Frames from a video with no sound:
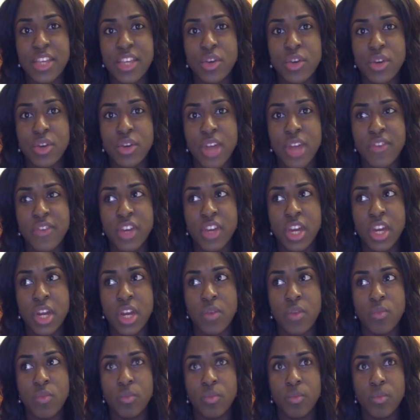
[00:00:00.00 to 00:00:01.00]
you're never going
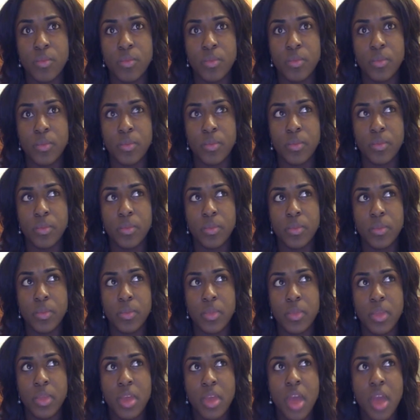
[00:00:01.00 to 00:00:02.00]
to,
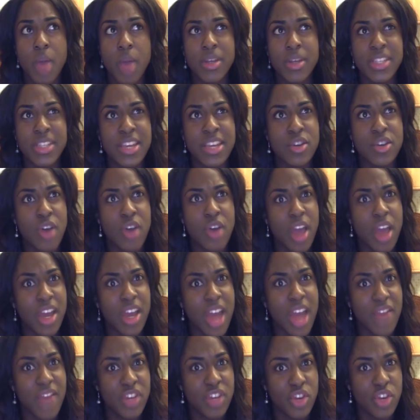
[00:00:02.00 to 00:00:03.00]
I'm going to say not
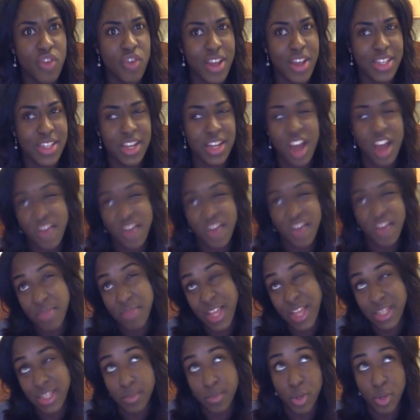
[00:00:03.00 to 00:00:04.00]
going to have any regrets in life, but
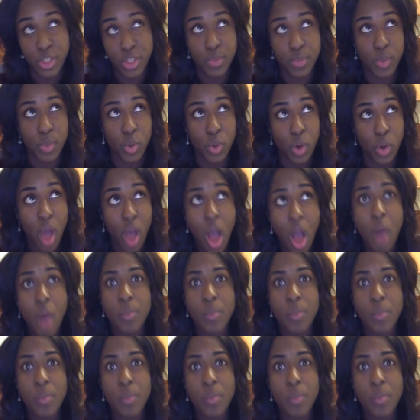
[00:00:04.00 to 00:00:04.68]
that's impossible.